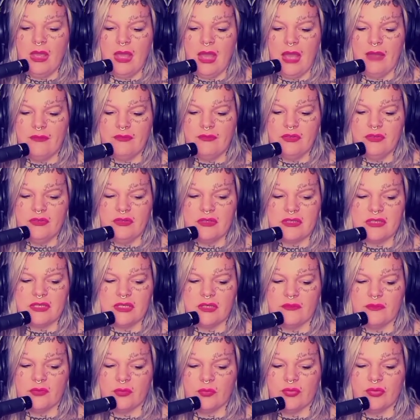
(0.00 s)
After the
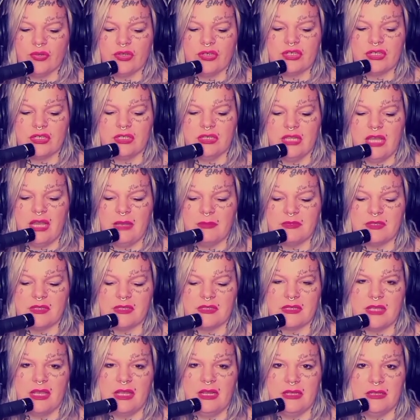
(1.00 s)
Silver Bridge collapse, the
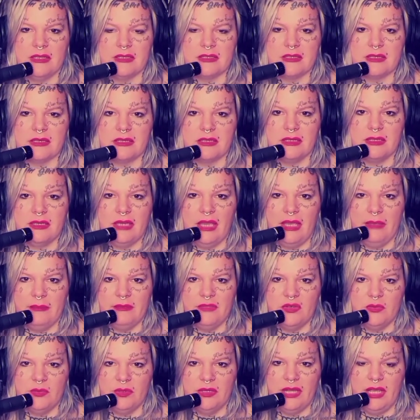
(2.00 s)
sightings came
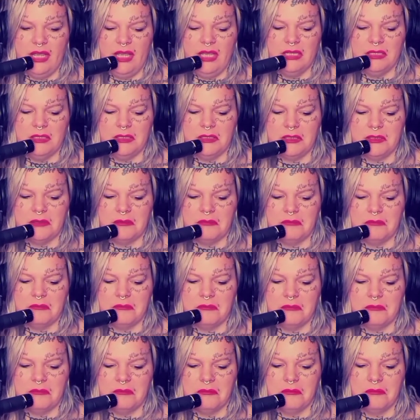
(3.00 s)
to an end.
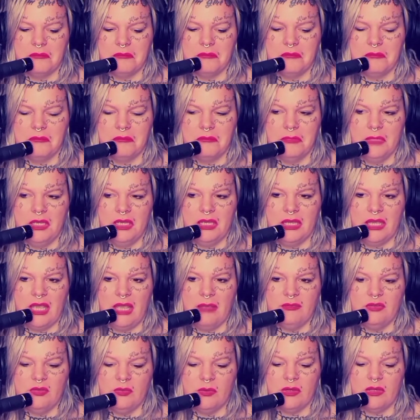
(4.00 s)
It
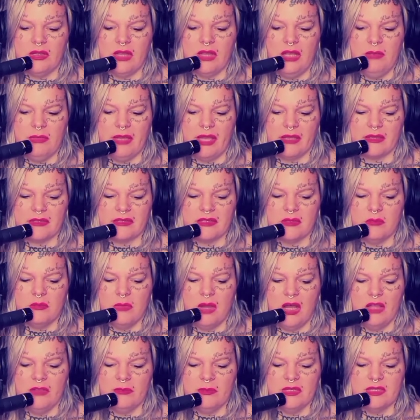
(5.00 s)
came to a climax. The
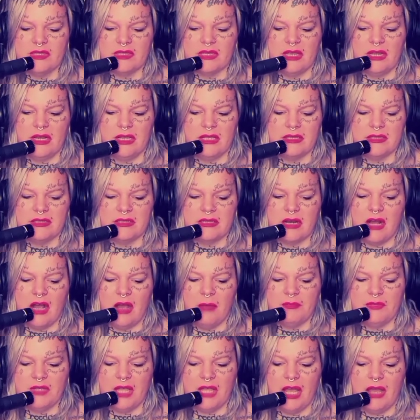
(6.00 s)
Mothman sightings
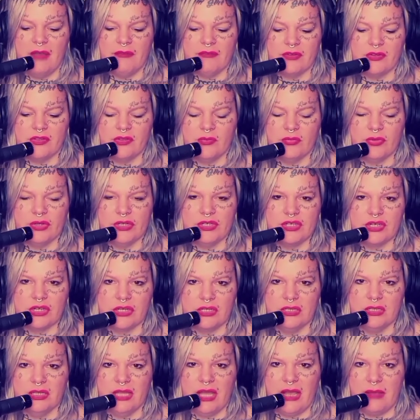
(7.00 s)
stopped after the bridge
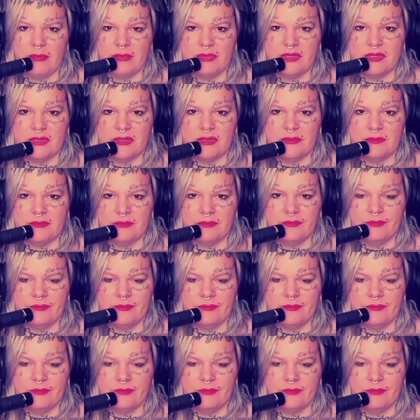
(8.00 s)
collapsed.